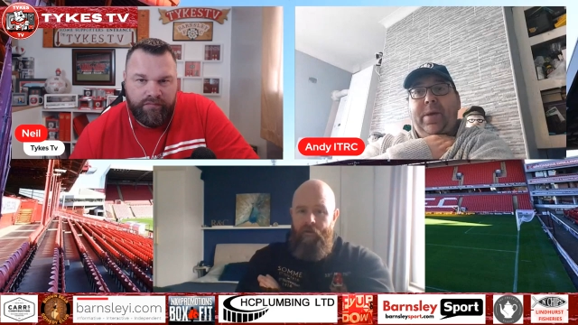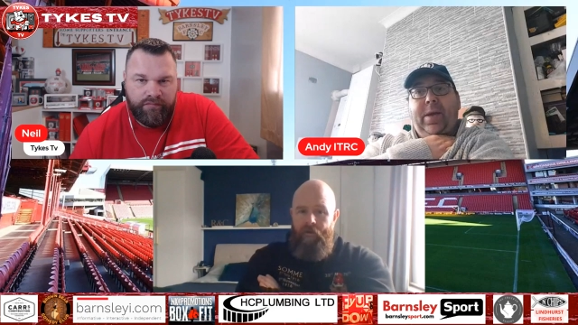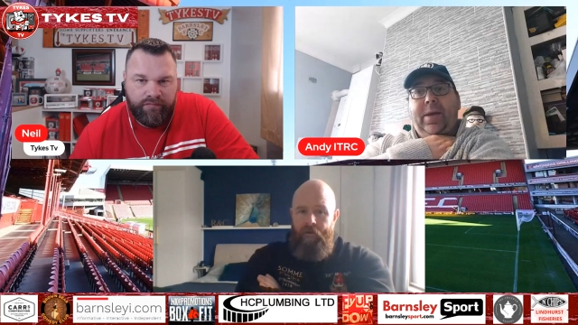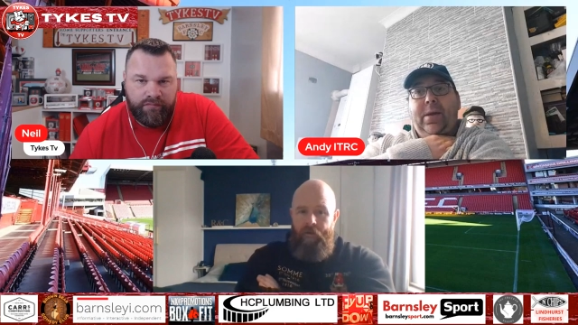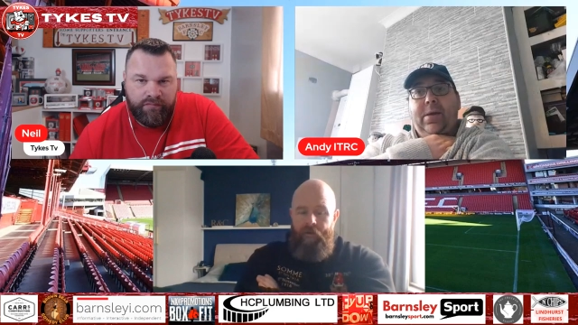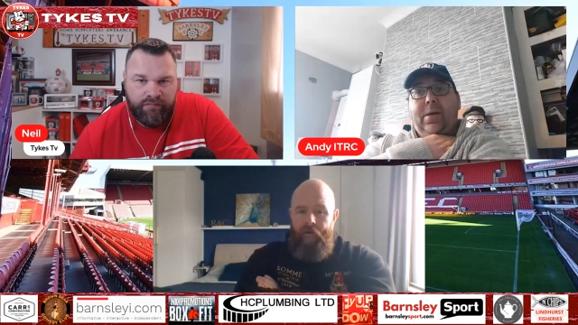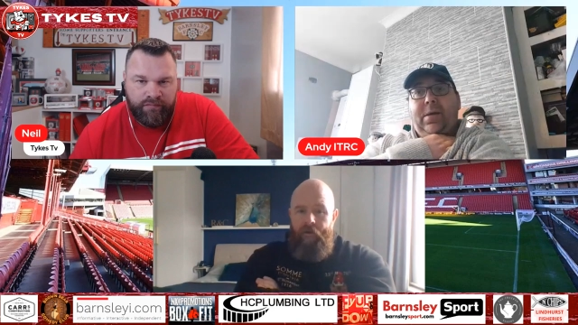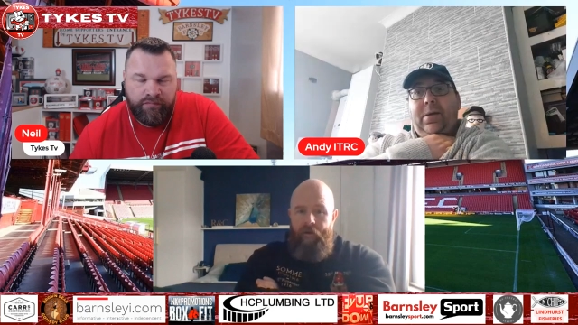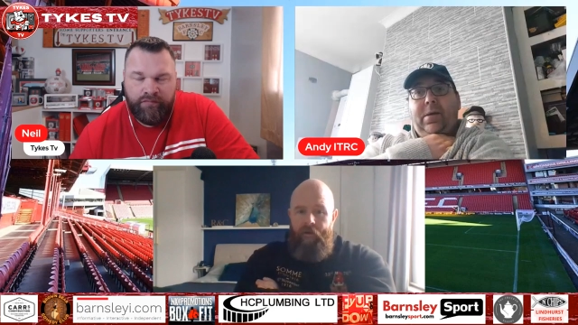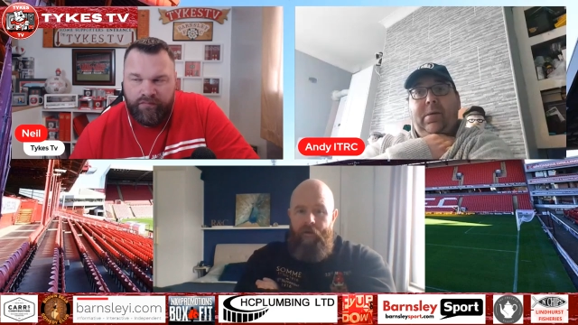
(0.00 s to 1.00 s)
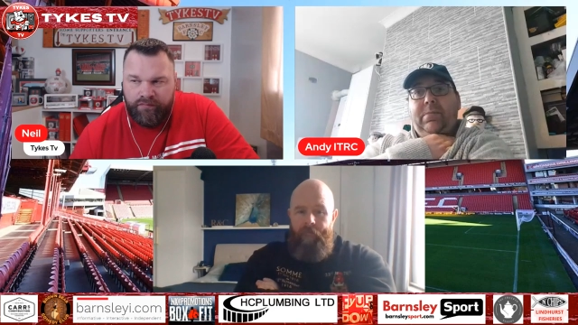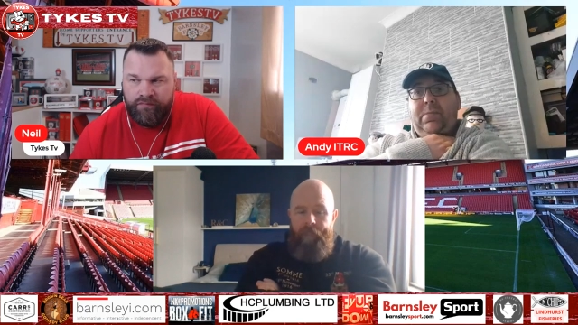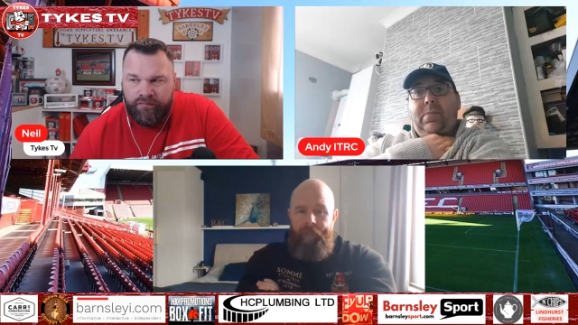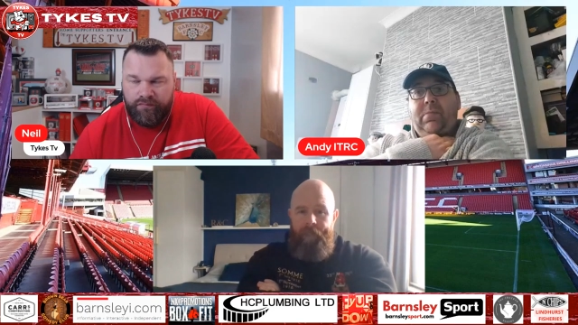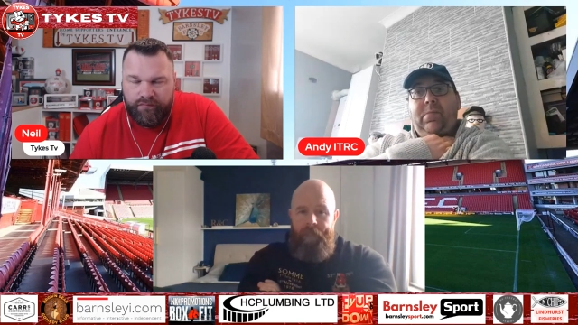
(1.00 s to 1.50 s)
Speaker 1: Me, mm.
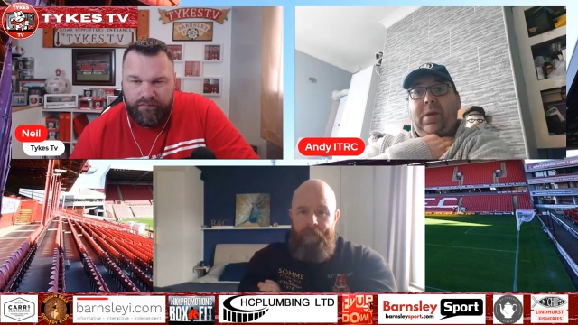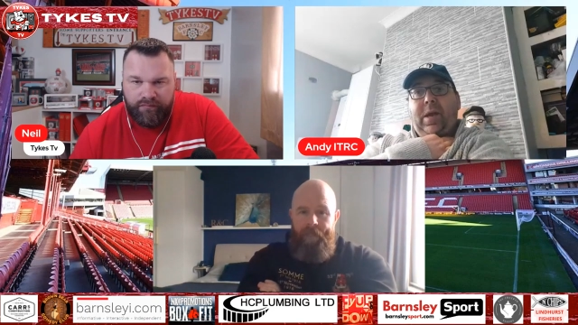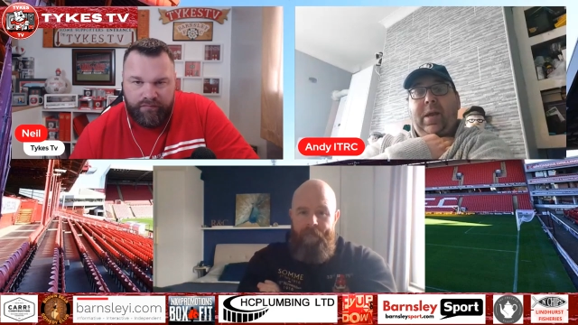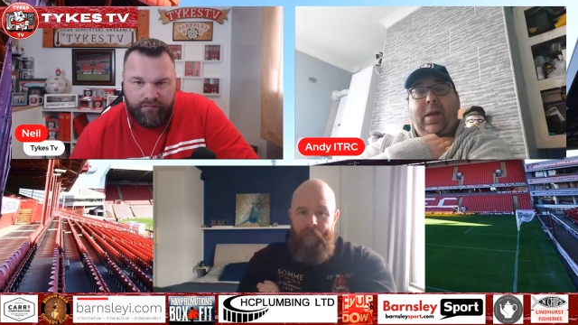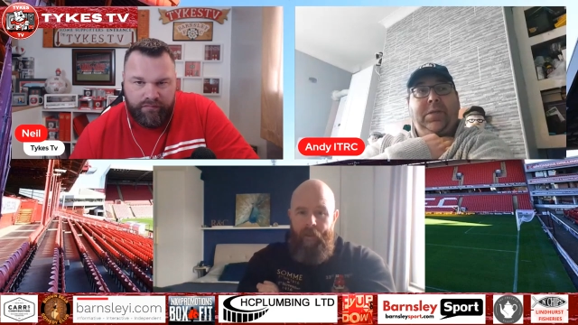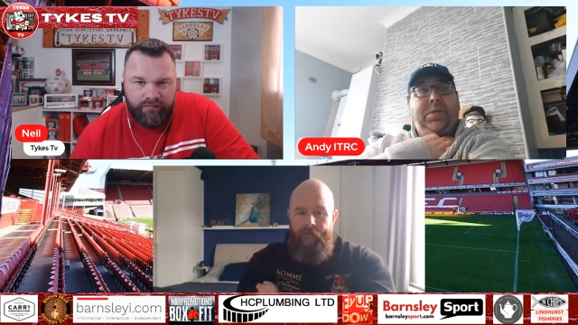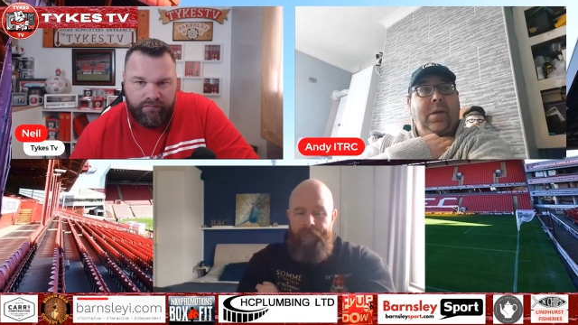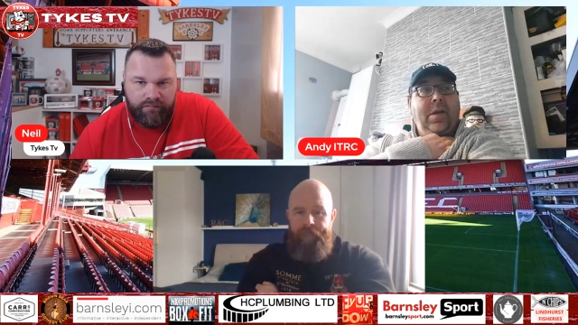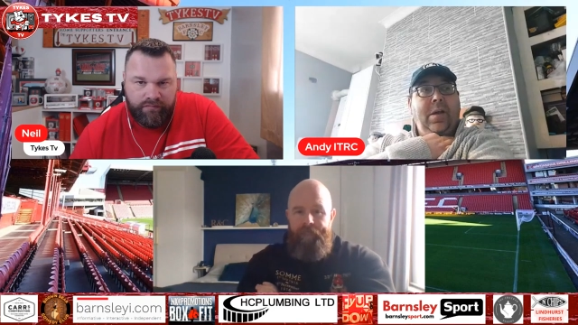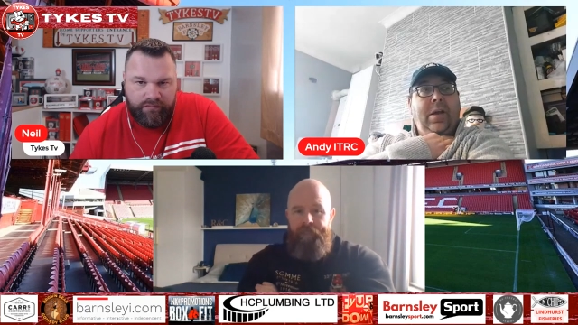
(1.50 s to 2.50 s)
um, it is.